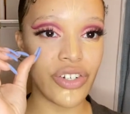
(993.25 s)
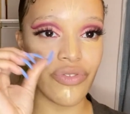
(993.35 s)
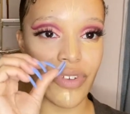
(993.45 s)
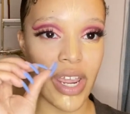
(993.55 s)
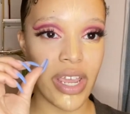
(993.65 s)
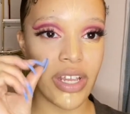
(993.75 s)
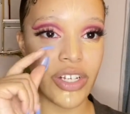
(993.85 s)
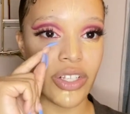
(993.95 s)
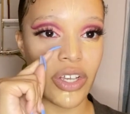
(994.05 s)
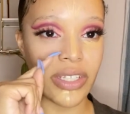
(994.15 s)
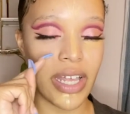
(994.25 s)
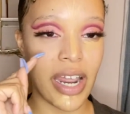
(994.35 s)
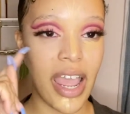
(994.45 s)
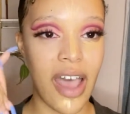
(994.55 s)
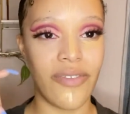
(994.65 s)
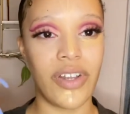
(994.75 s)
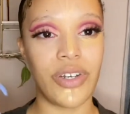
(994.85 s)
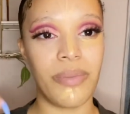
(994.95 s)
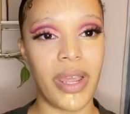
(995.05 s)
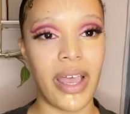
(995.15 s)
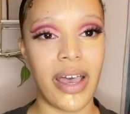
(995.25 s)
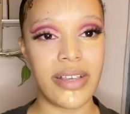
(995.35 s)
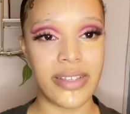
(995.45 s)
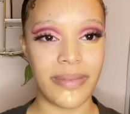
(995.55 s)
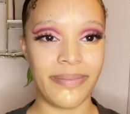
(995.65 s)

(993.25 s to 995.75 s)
grayish look that I have under my eyes.